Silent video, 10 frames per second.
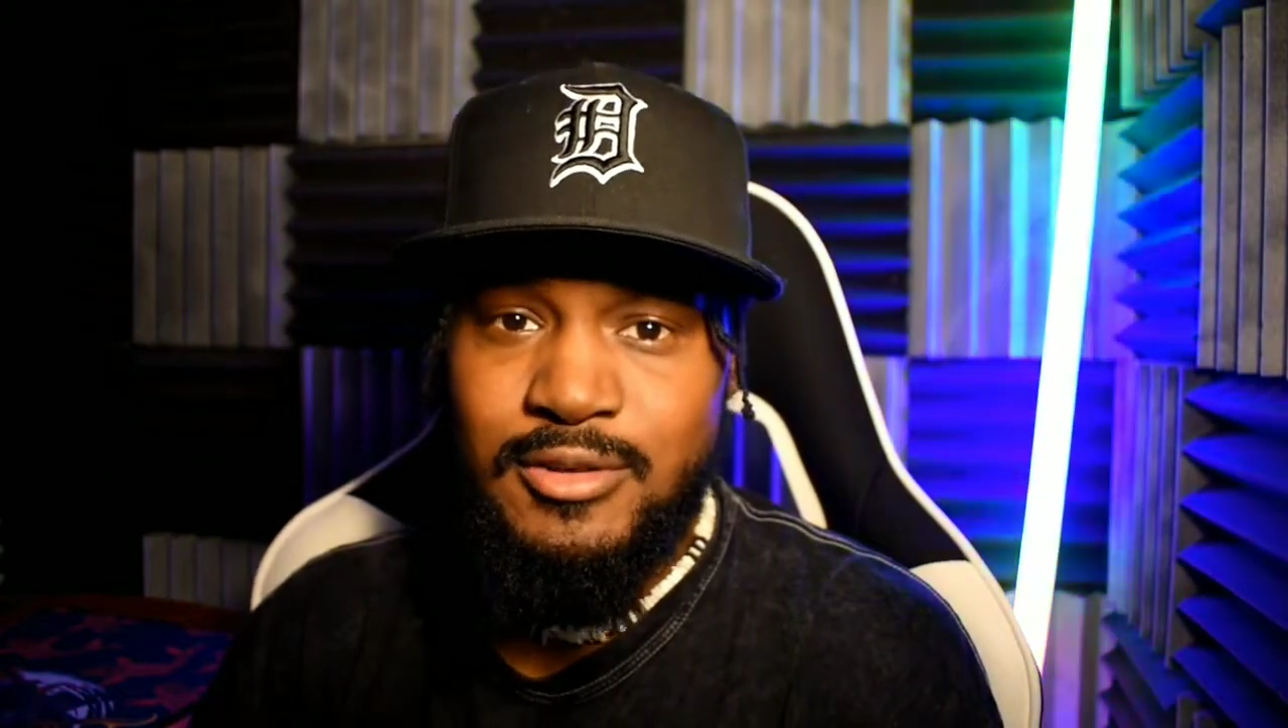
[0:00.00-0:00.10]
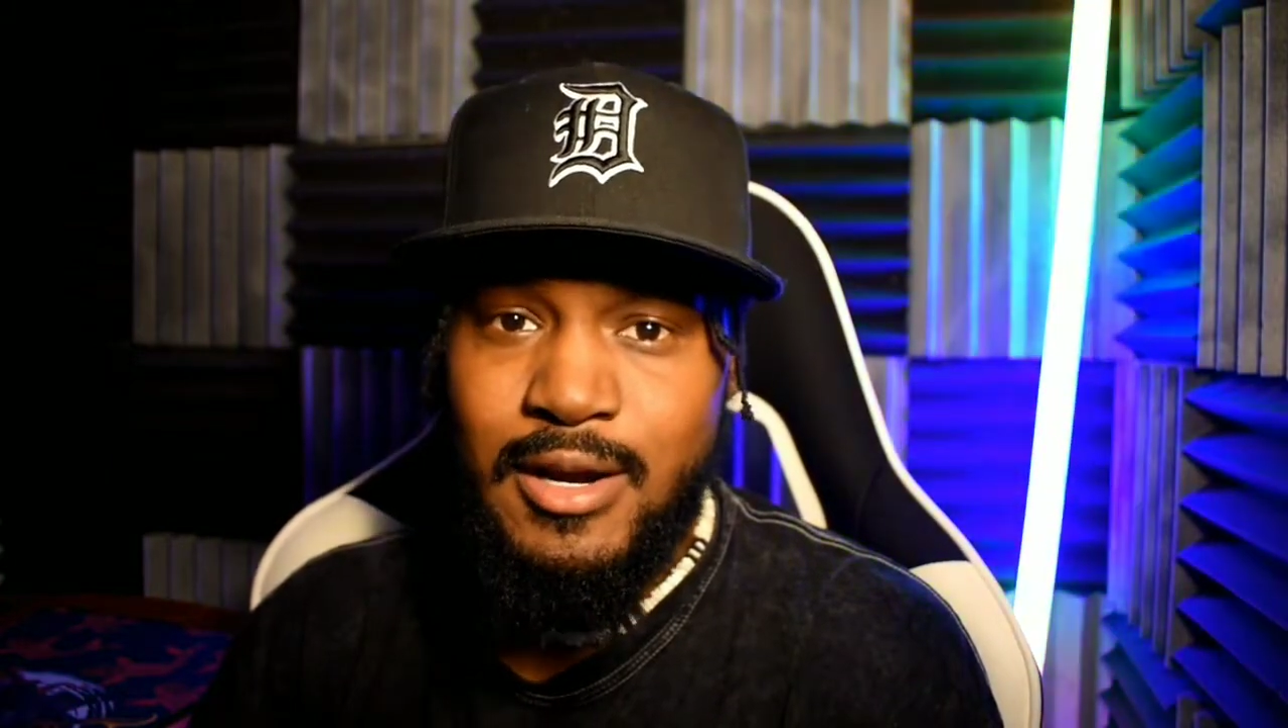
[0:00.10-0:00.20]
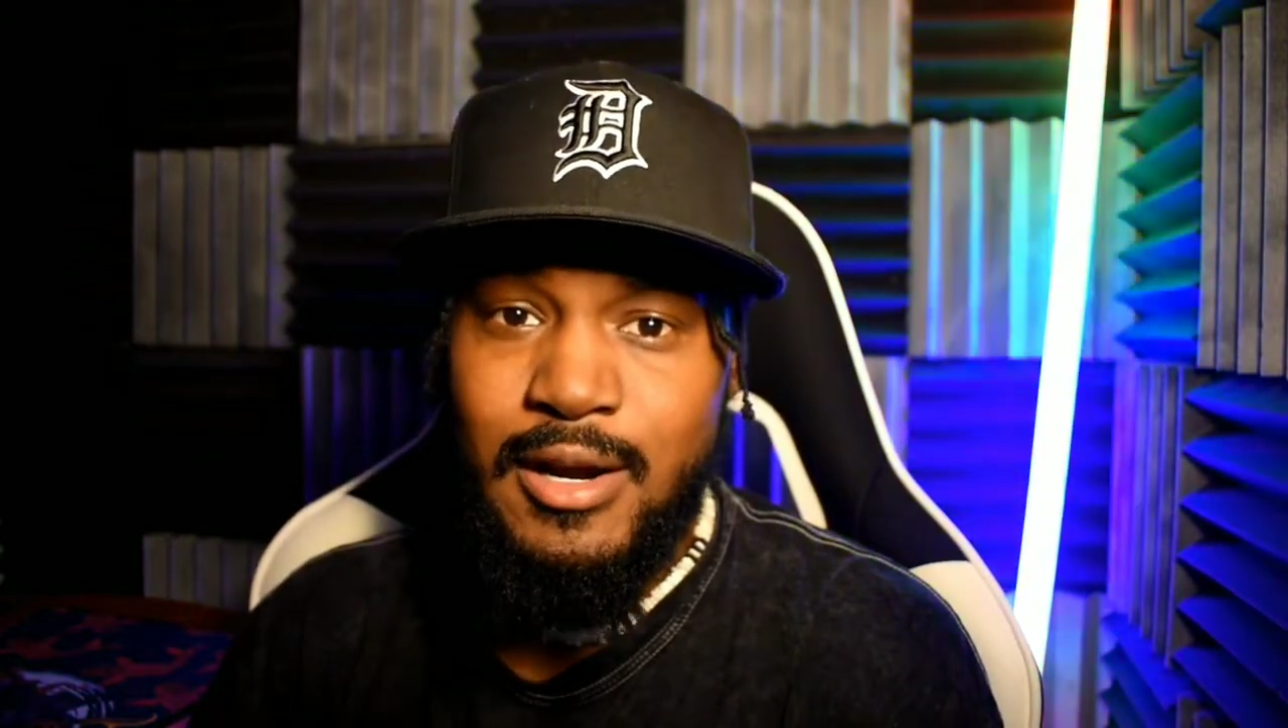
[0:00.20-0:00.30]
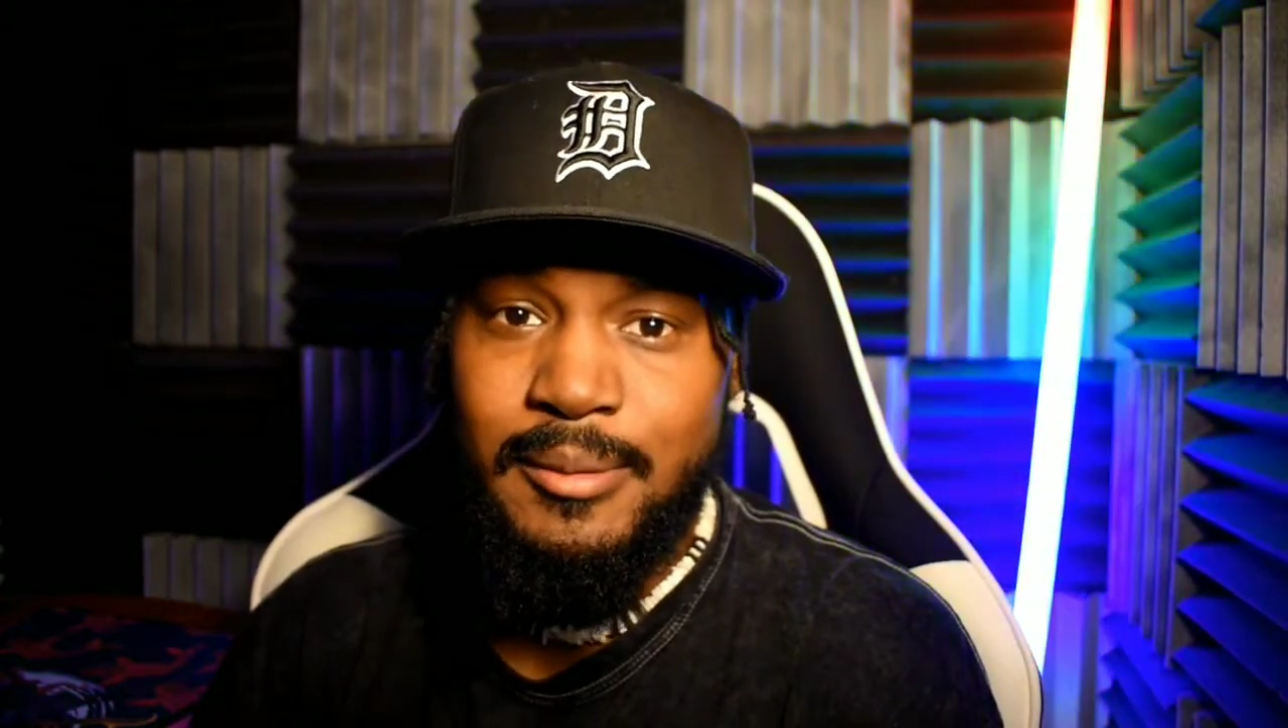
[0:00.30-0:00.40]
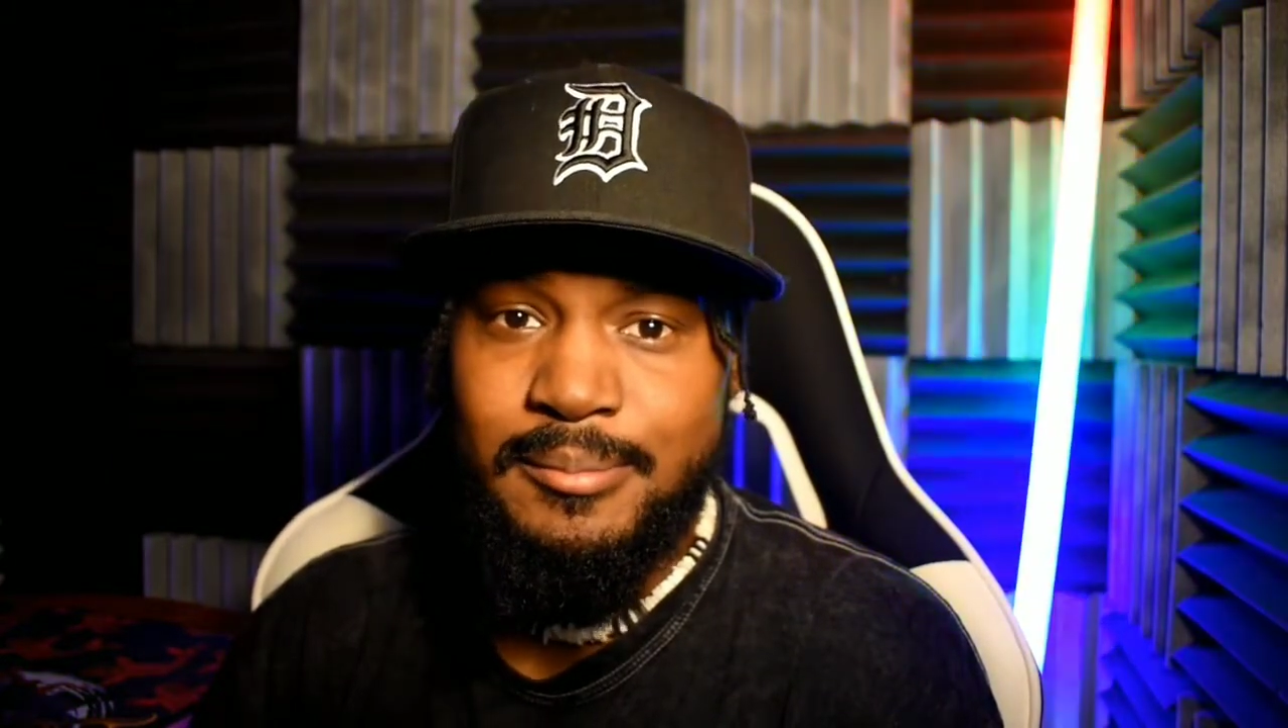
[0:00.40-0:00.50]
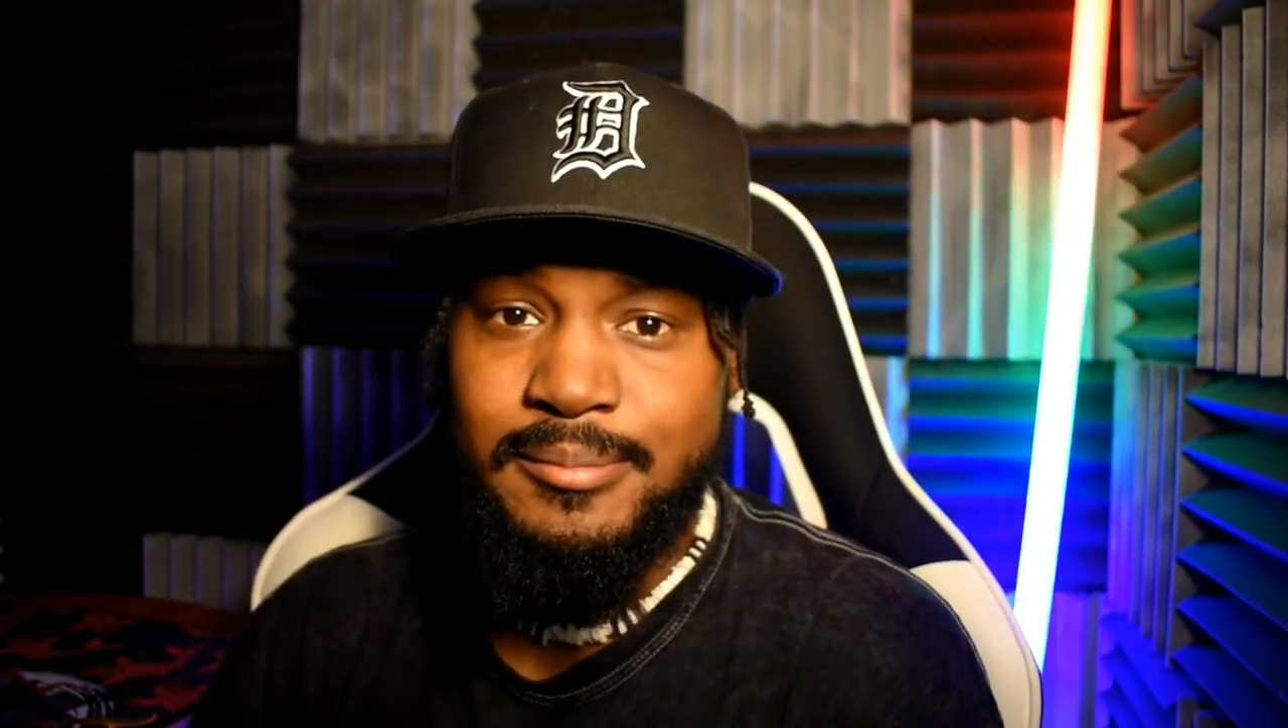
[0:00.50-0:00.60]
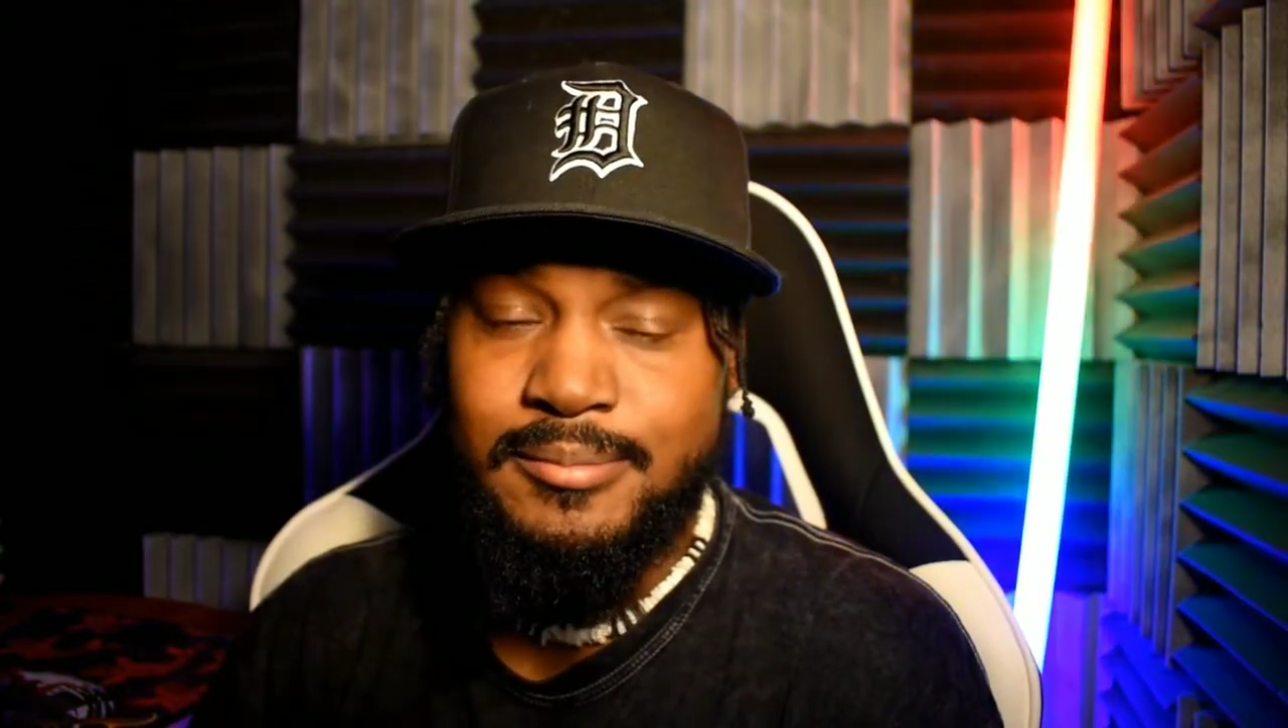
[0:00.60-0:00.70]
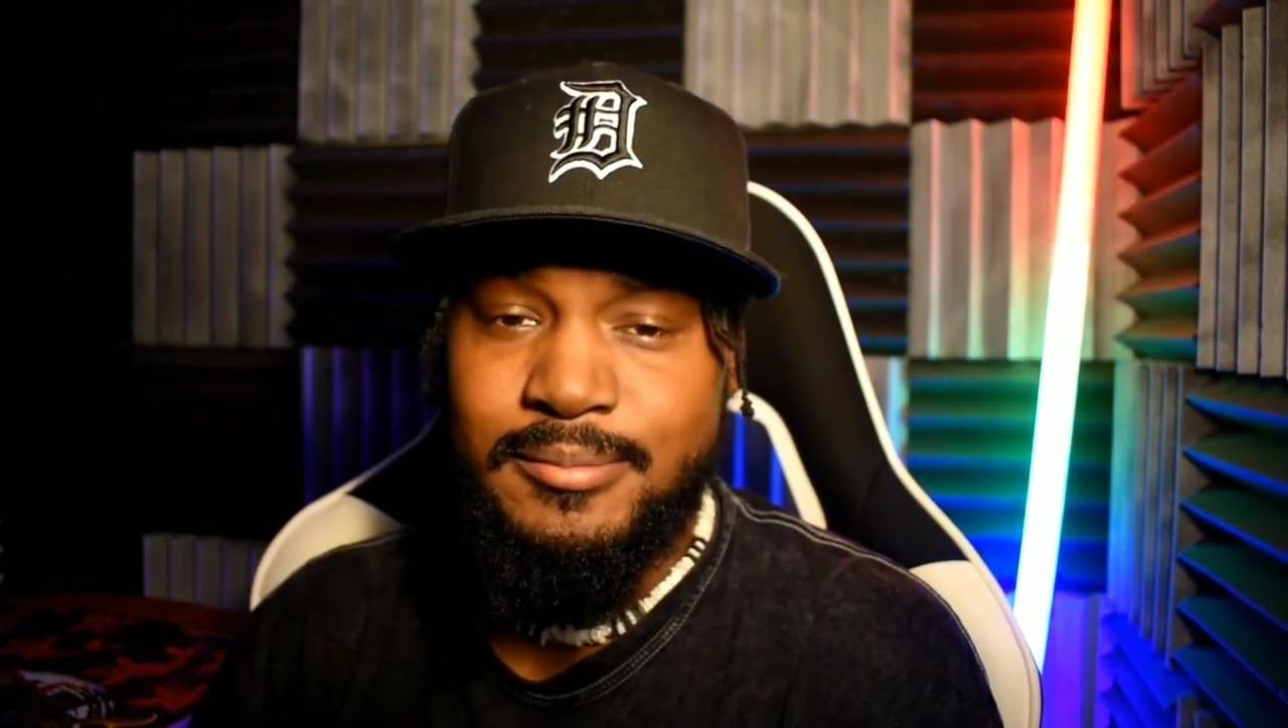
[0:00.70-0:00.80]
time